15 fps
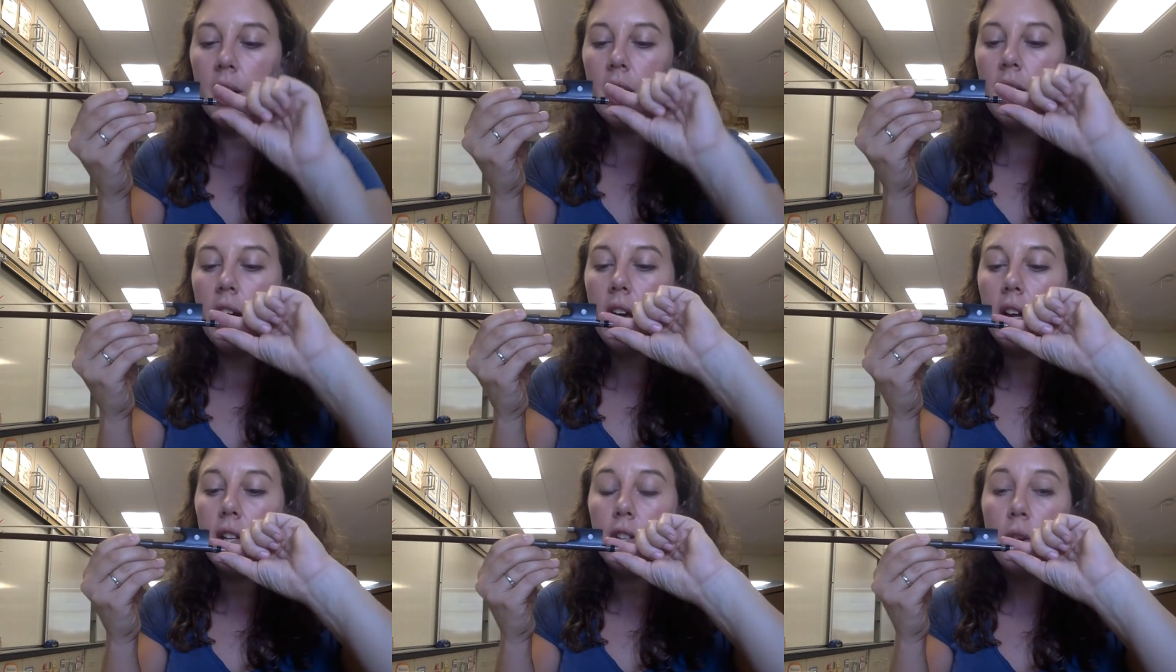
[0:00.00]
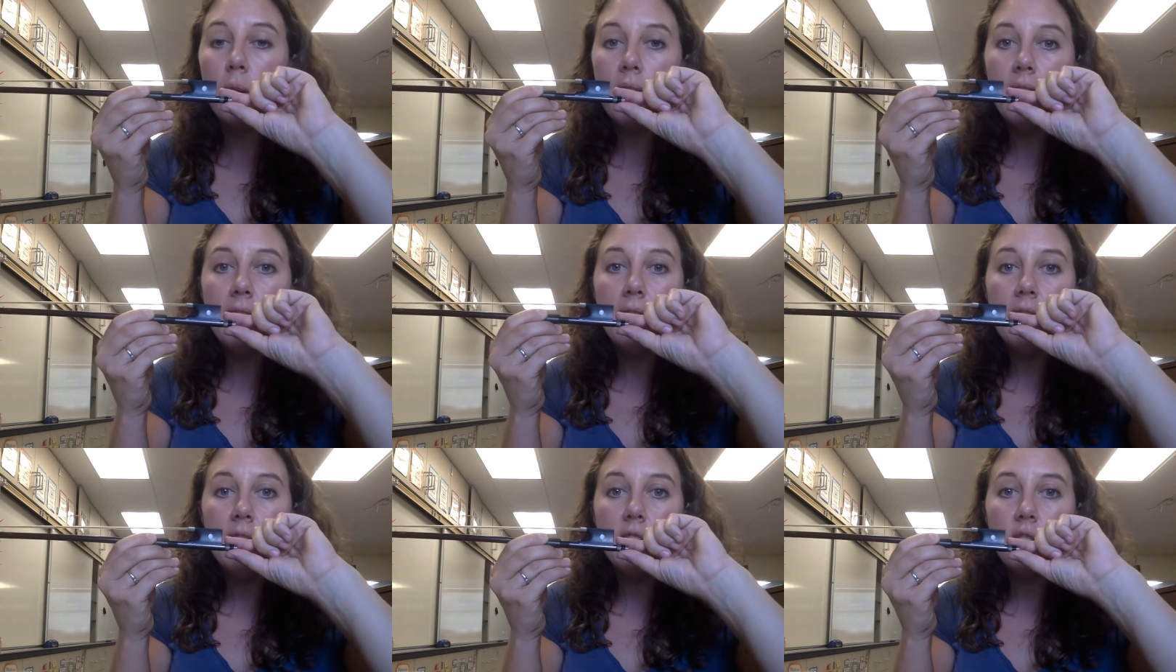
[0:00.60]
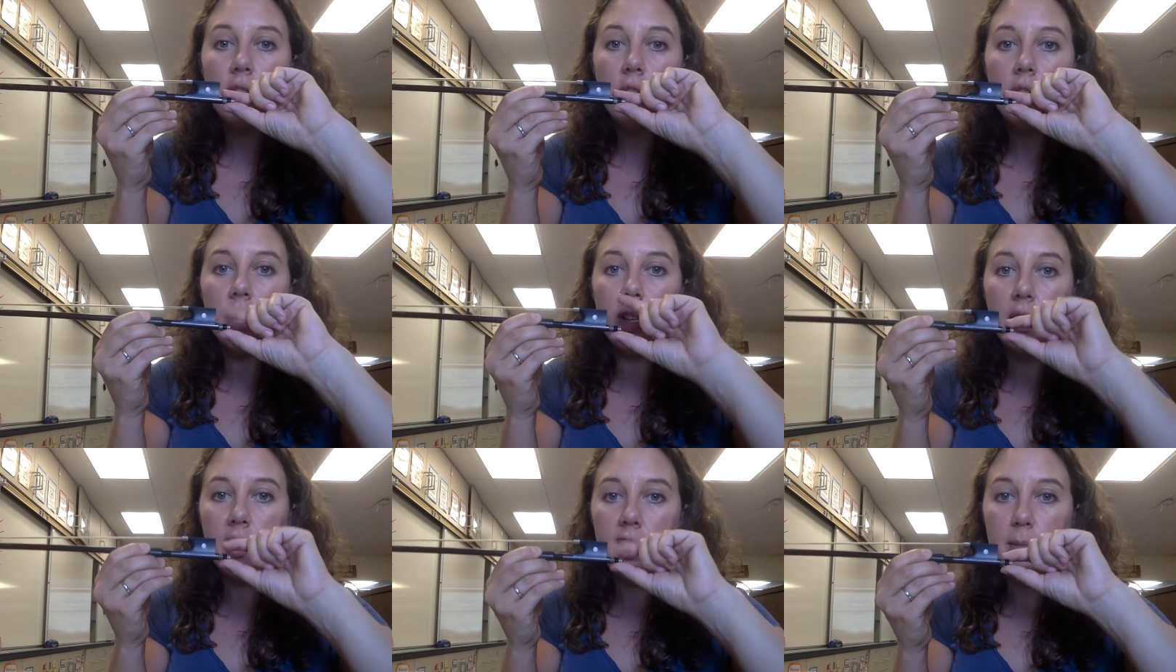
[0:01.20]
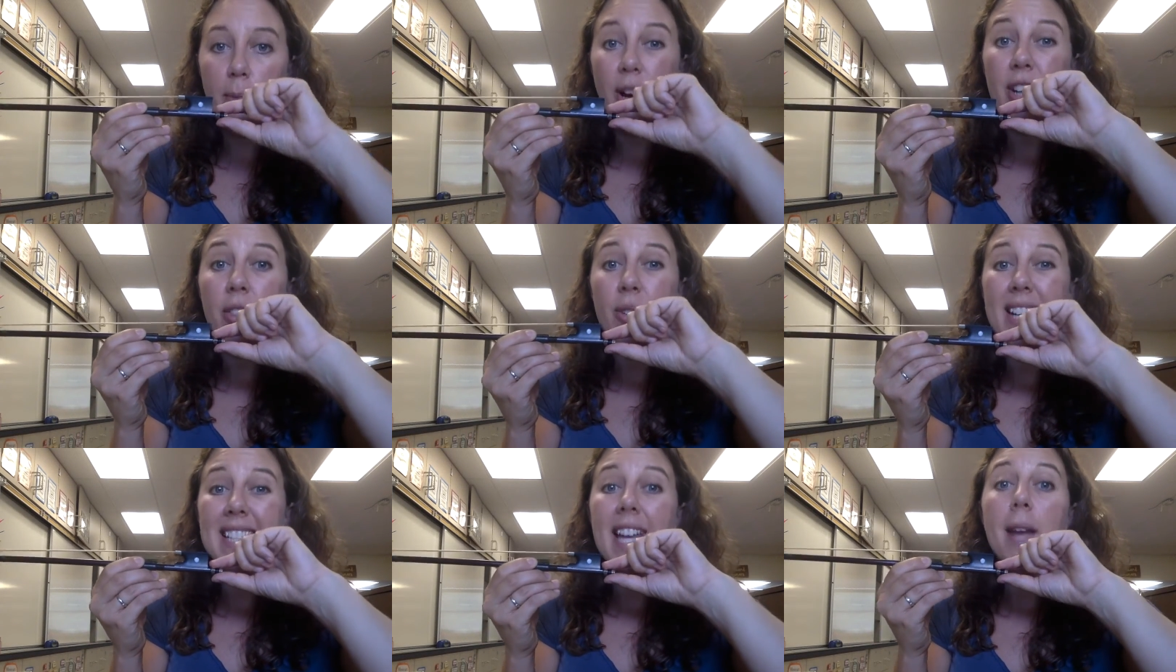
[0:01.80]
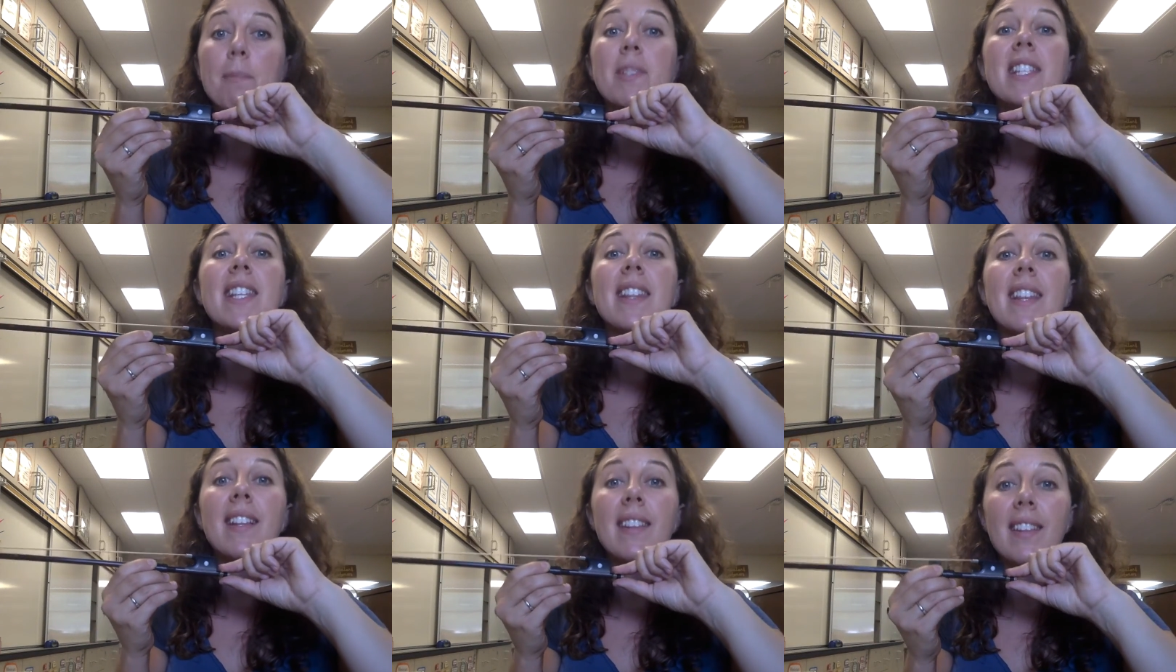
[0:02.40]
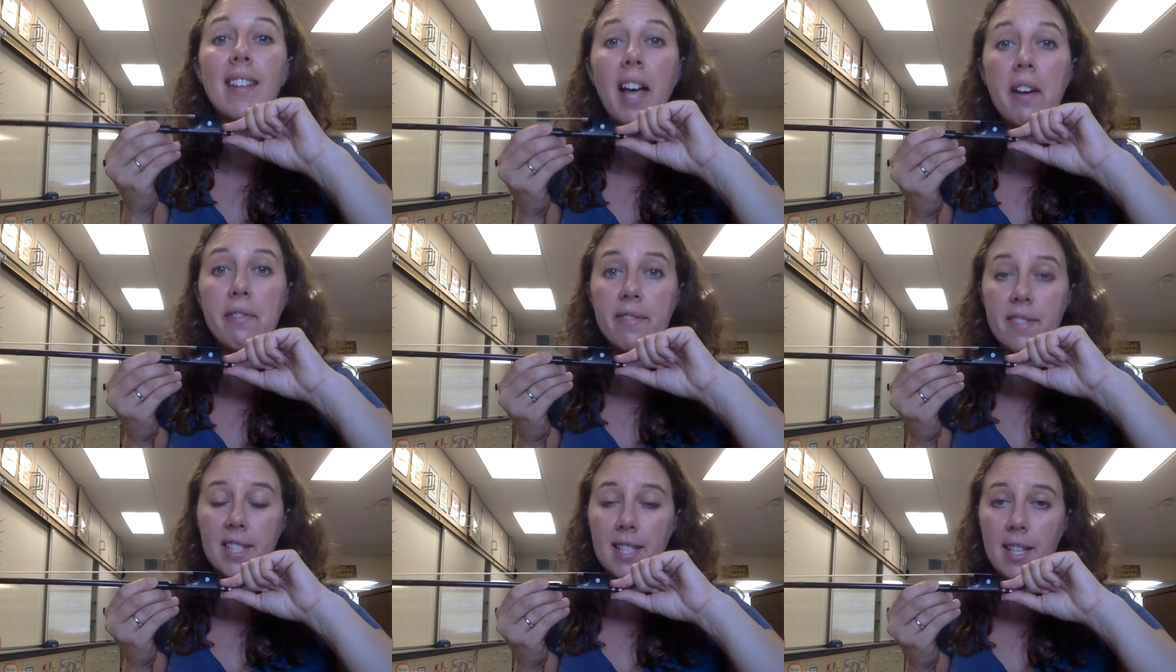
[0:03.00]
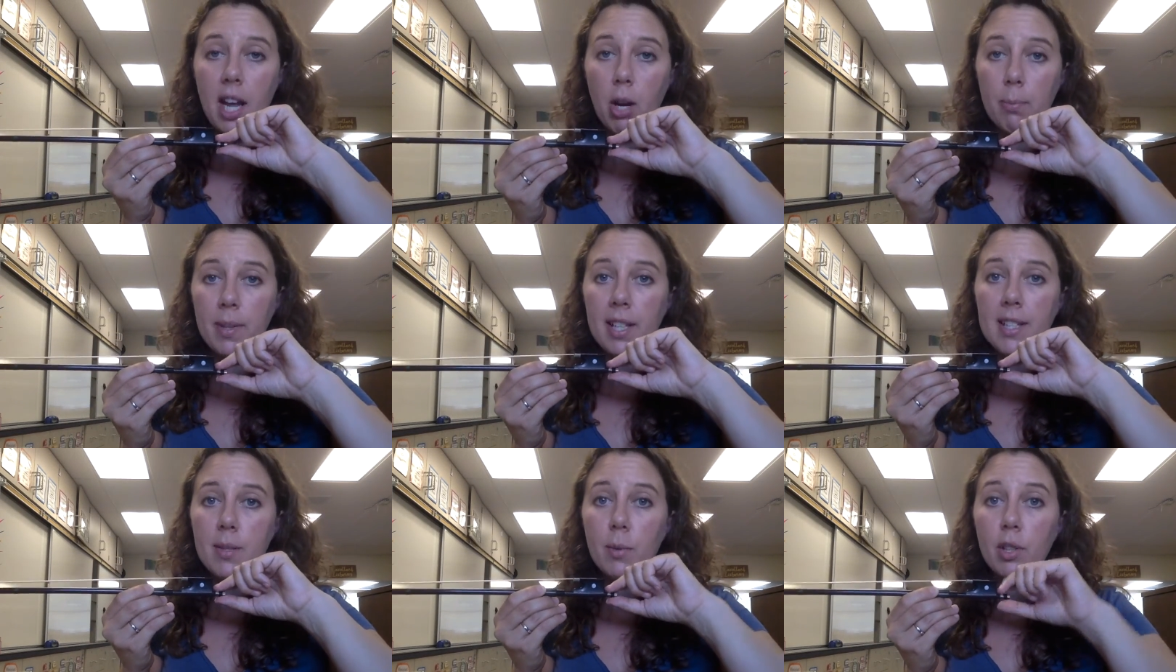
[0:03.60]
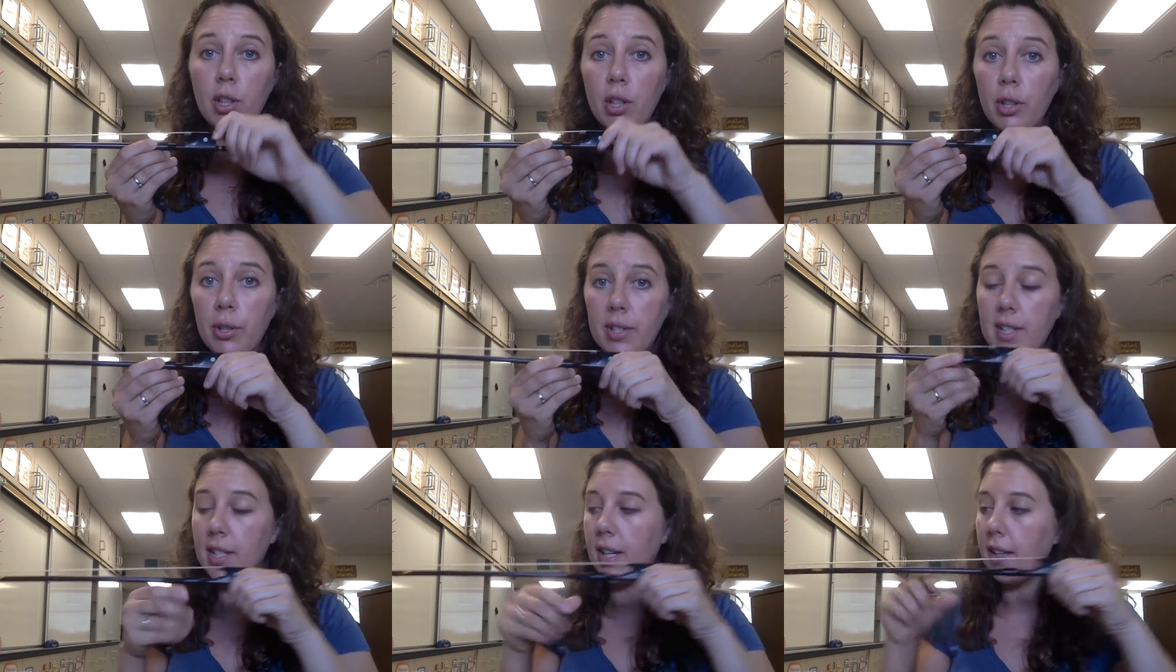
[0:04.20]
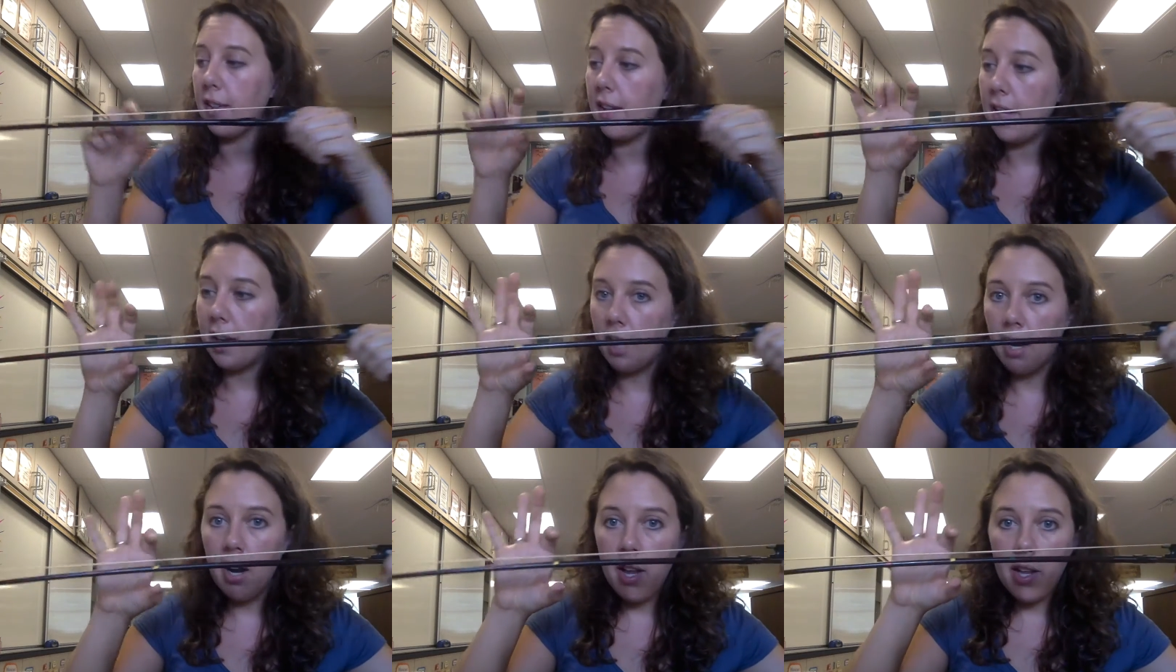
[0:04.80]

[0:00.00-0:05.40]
Go ahead and turn this part 3 times to the left now because we're loosening the hair.